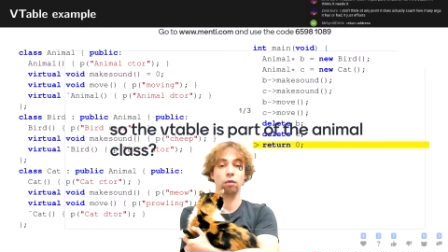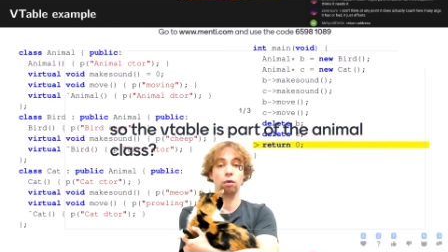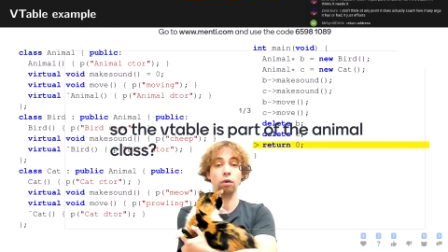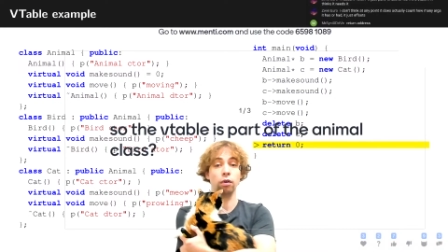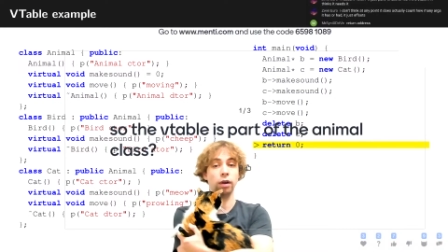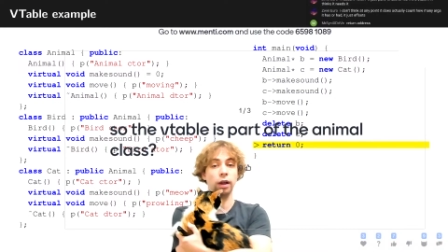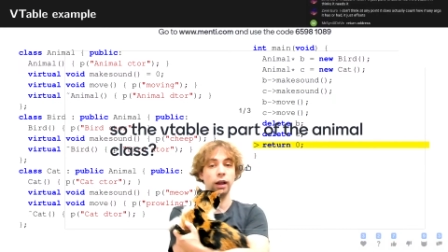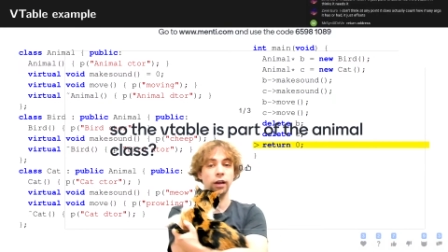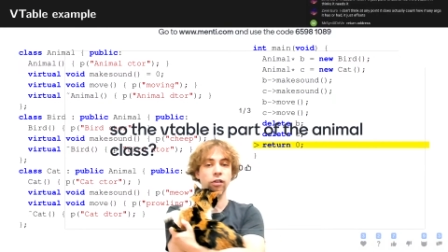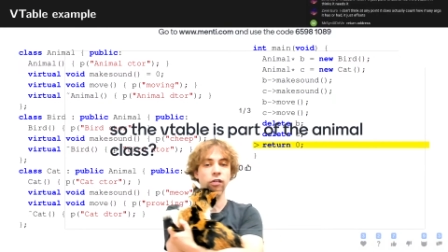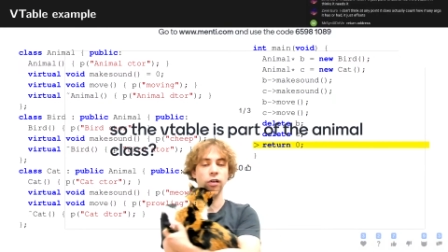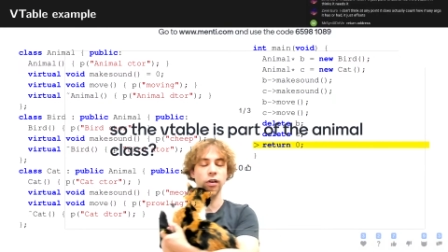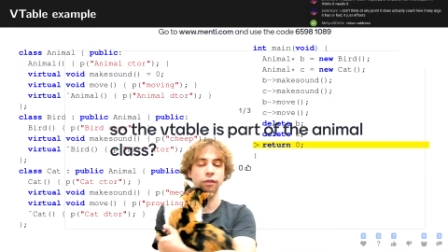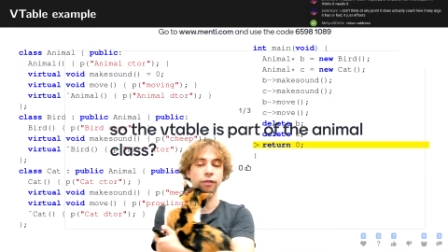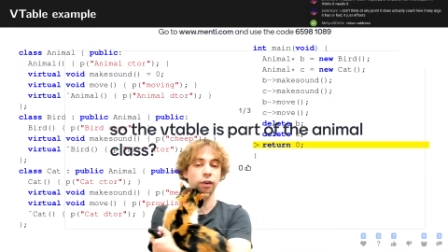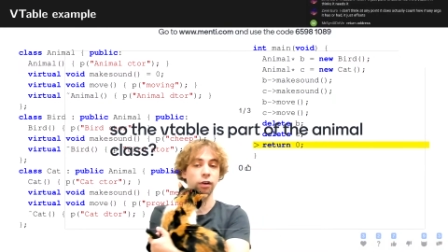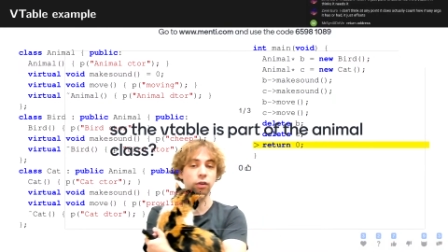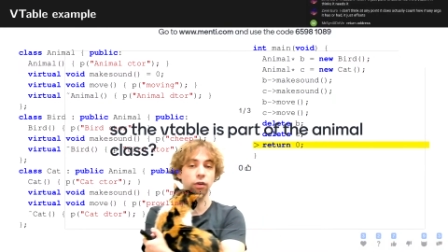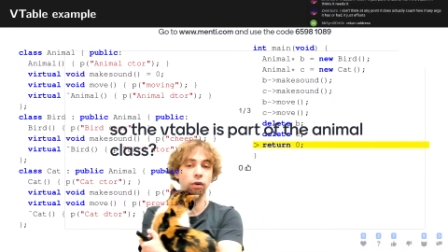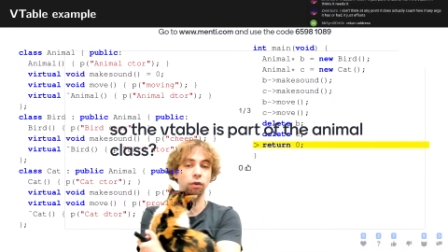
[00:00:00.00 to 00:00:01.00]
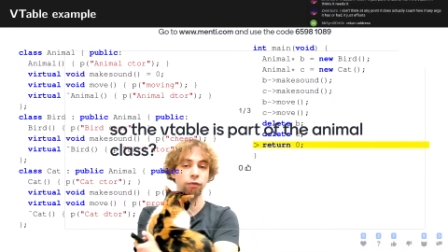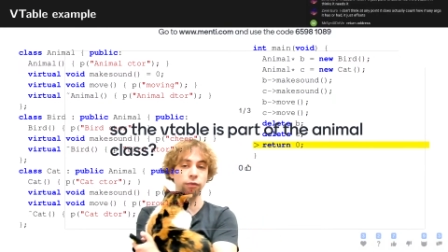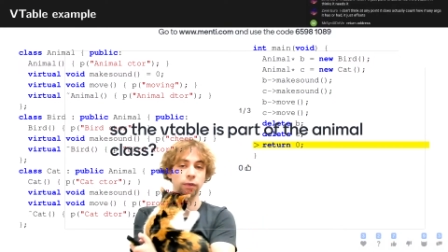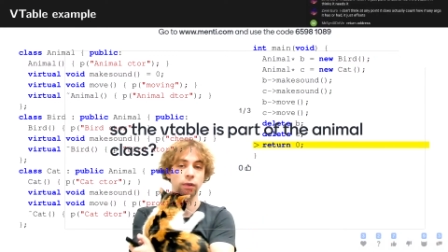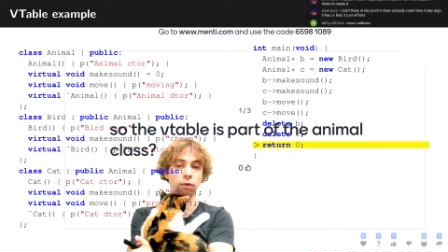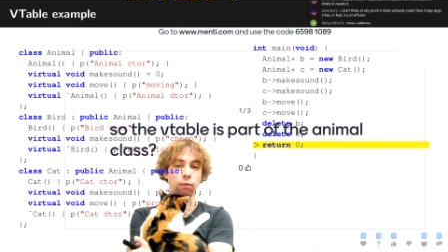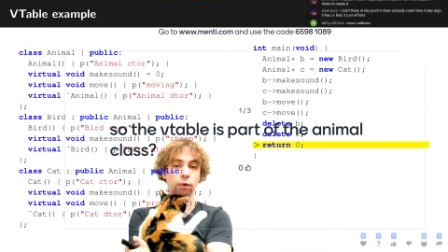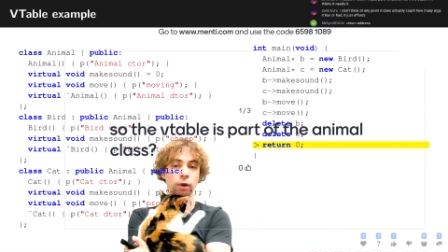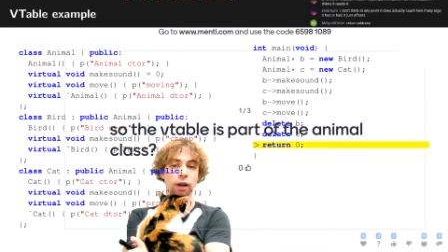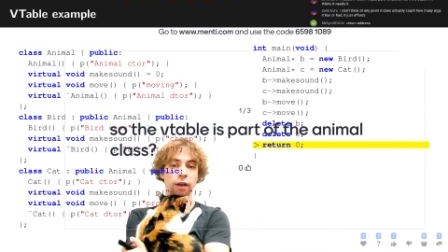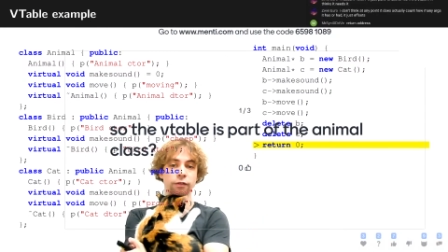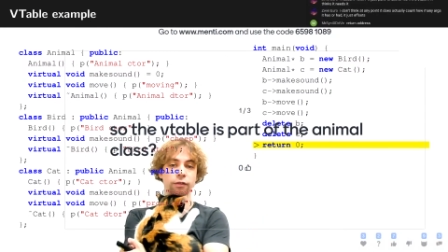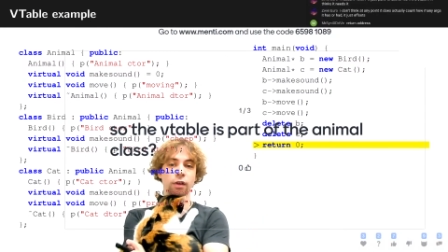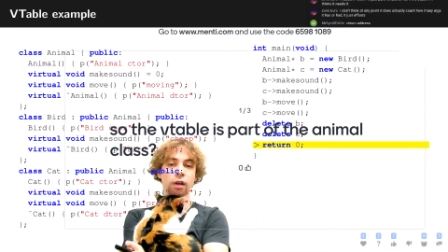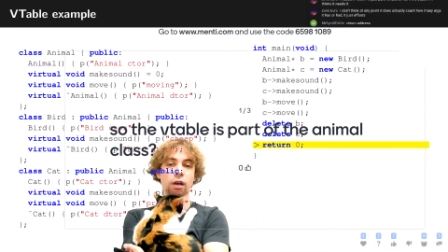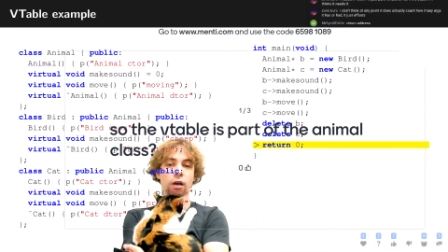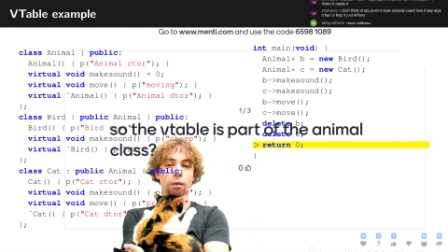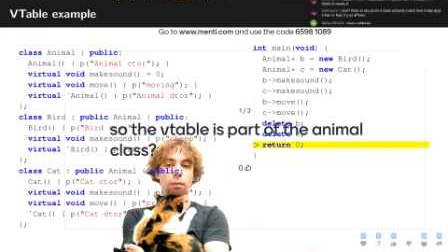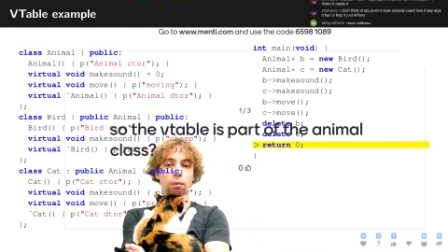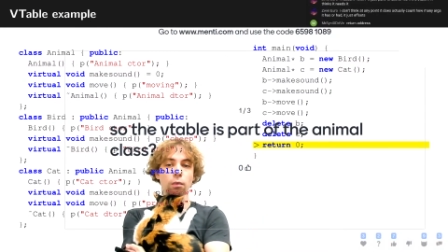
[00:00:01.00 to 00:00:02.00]
or actually very often you would have
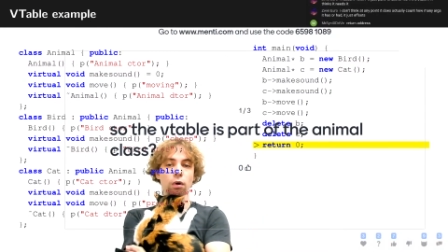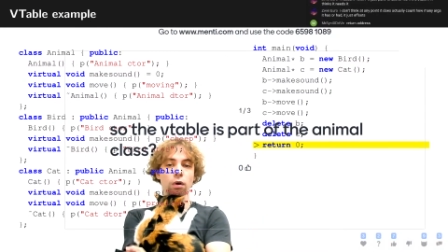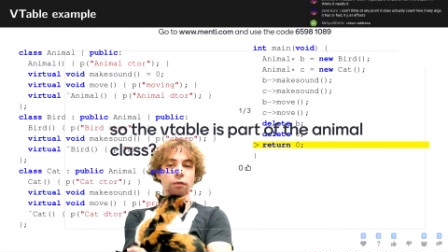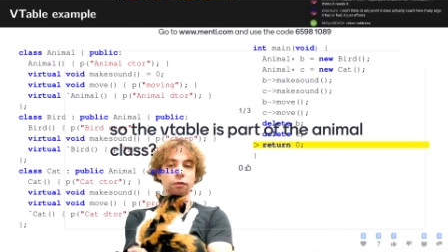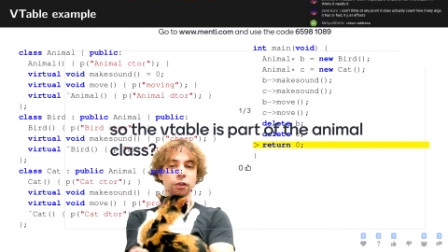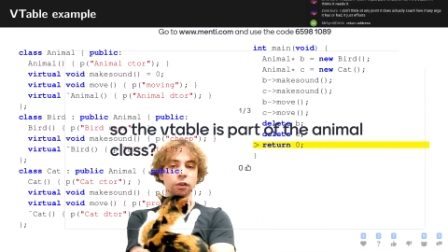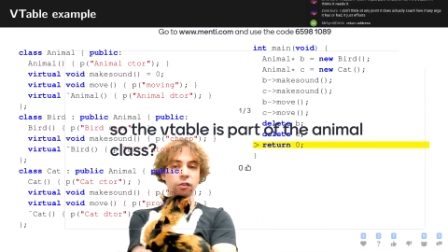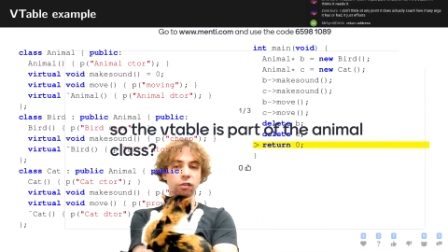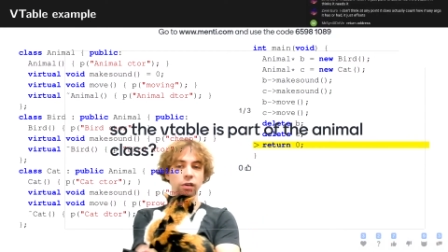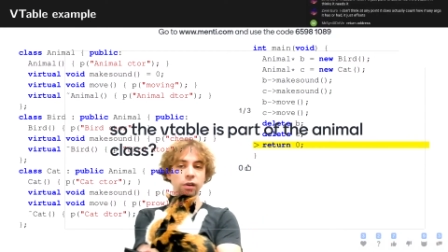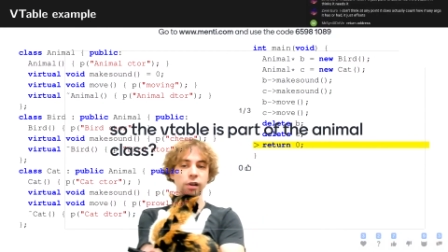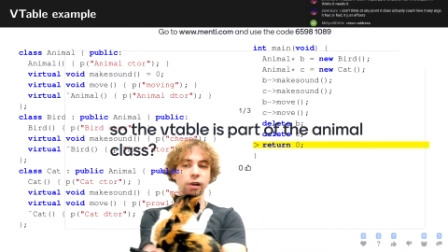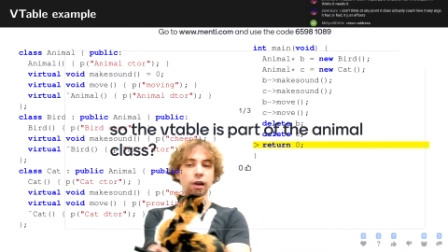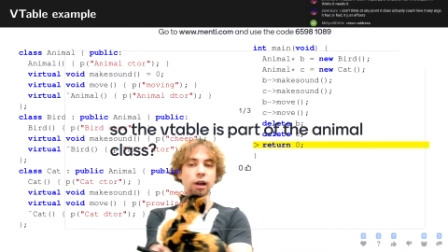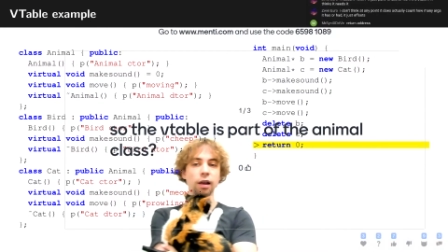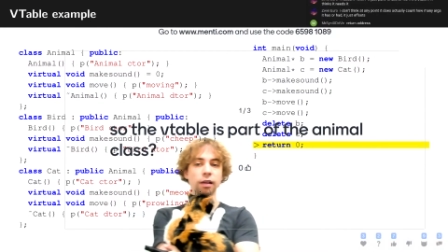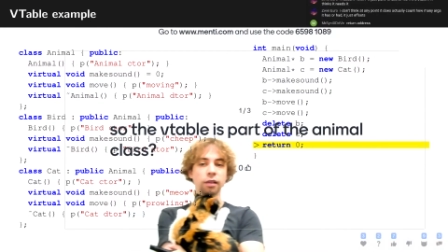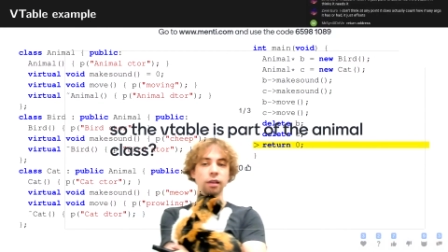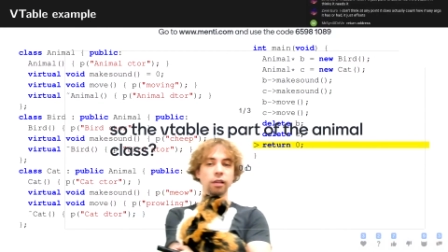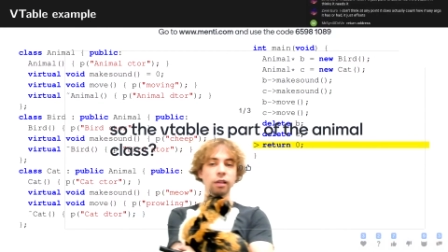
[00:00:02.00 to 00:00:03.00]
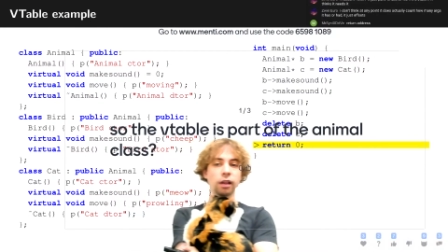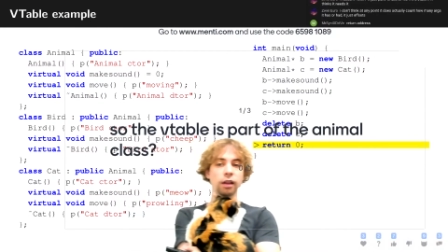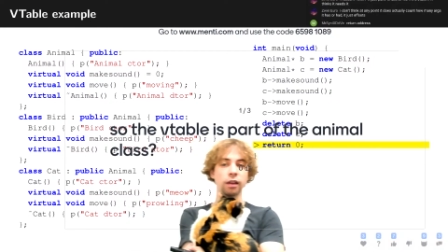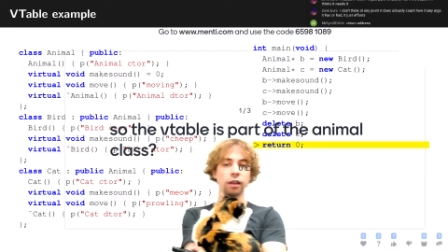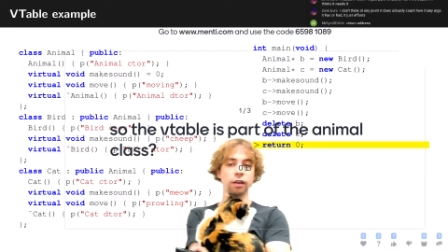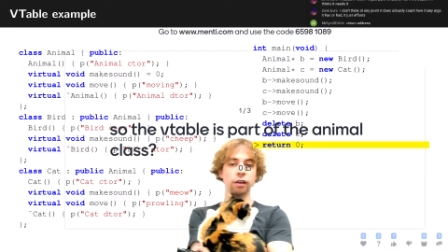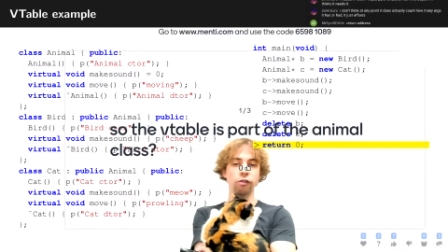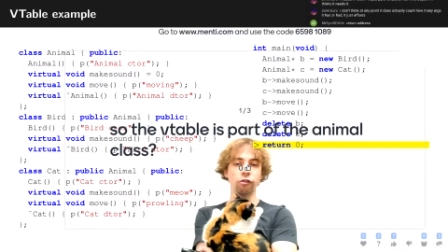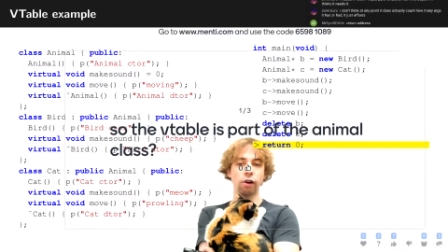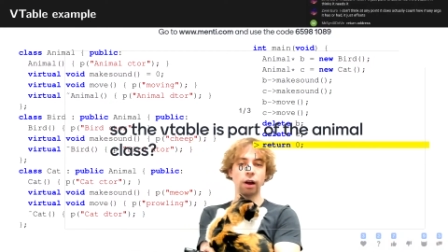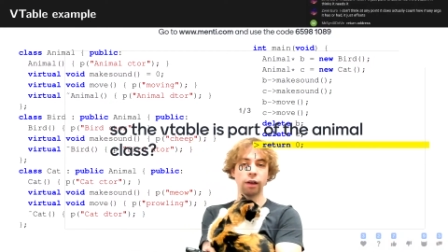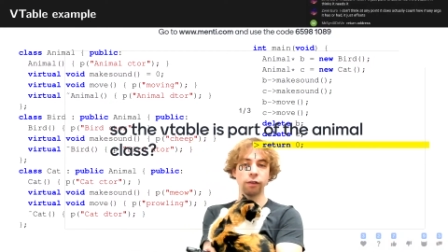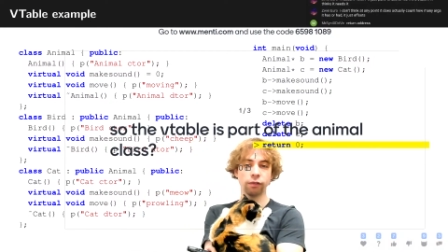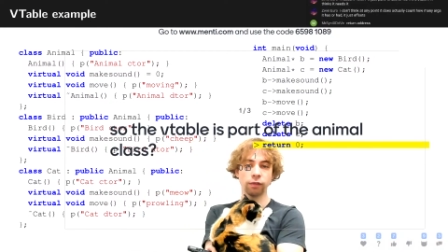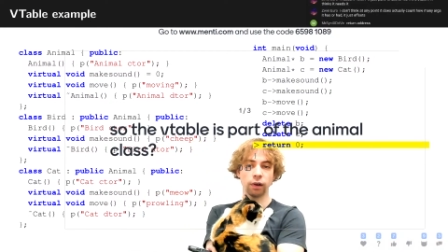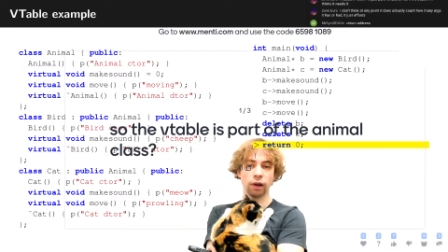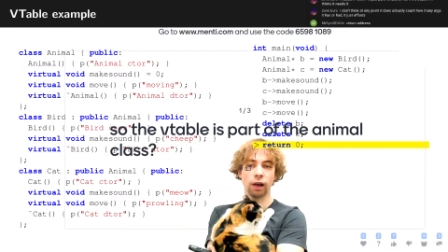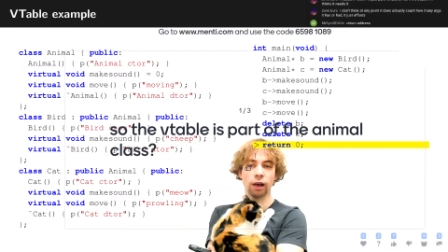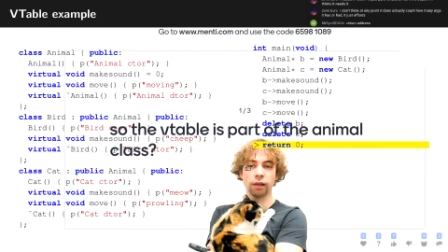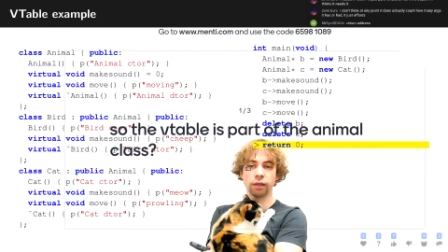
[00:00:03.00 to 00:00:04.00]
more virtual classes in the
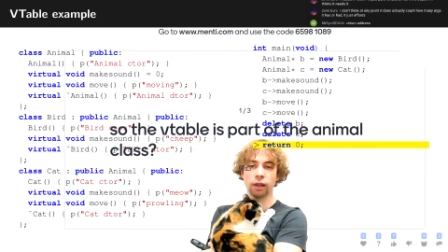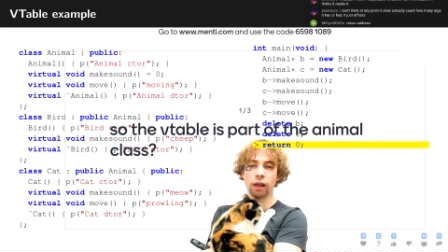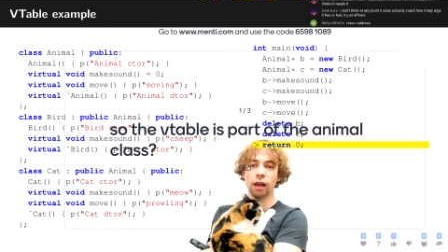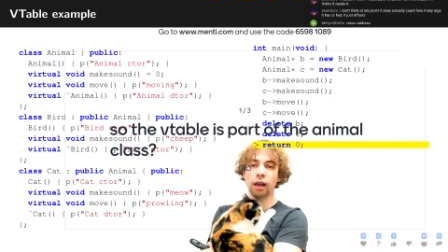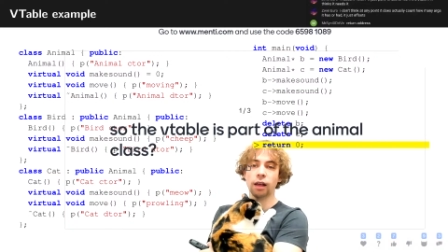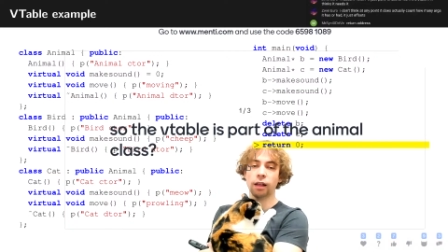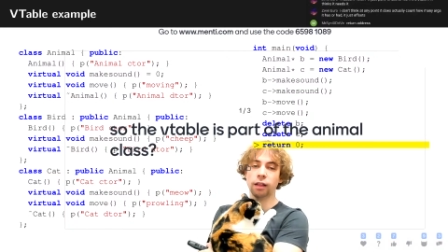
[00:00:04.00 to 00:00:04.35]
derived class